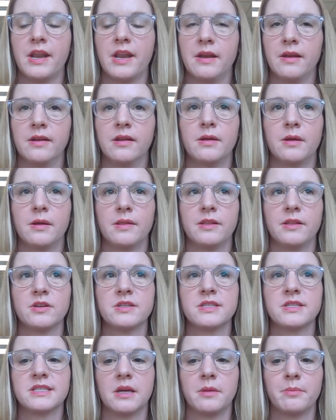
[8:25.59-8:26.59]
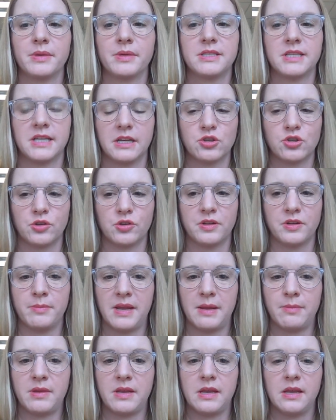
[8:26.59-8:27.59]
And there's some potential to
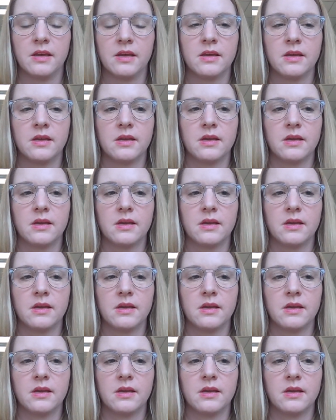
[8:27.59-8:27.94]
maybe